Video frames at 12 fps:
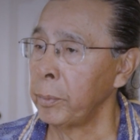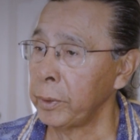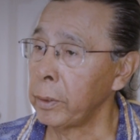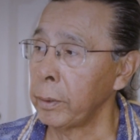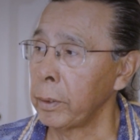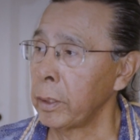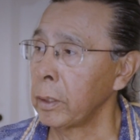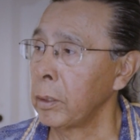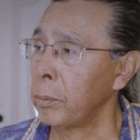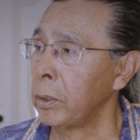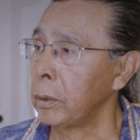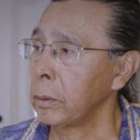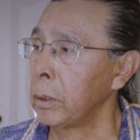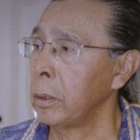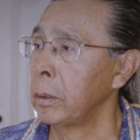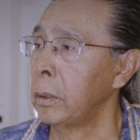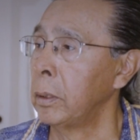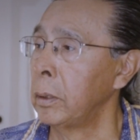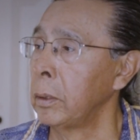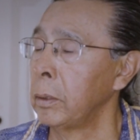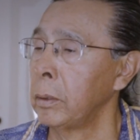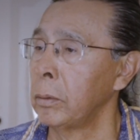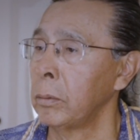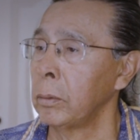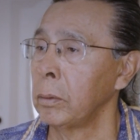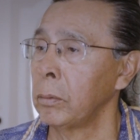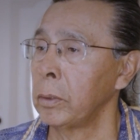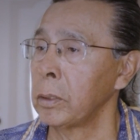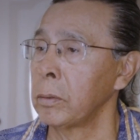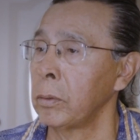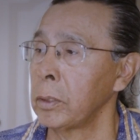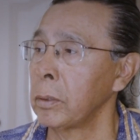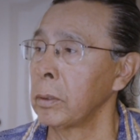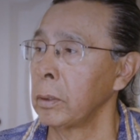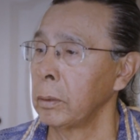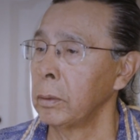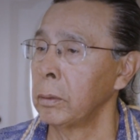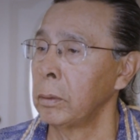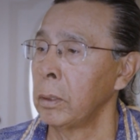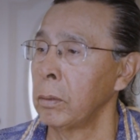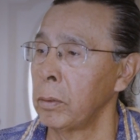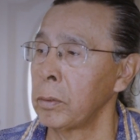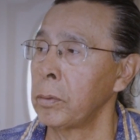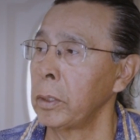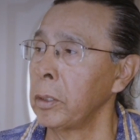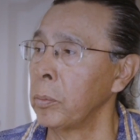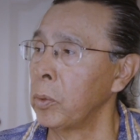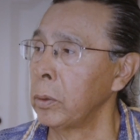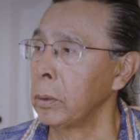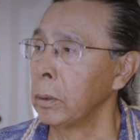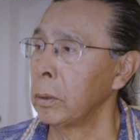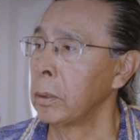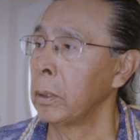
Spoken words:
To think about what's really important